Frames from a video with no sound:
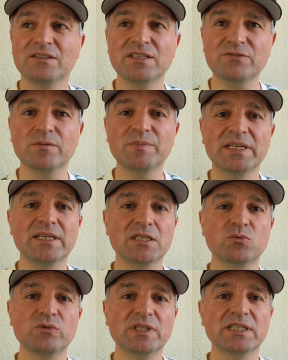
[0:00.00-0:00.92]
This for me
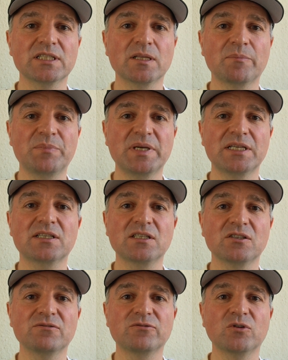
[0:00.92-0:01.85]
is really the
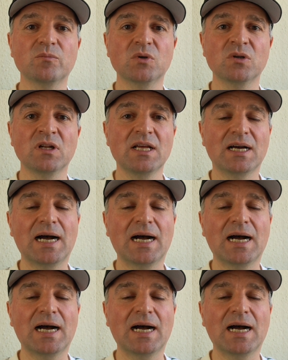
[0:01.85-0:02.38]
pinnacle of football.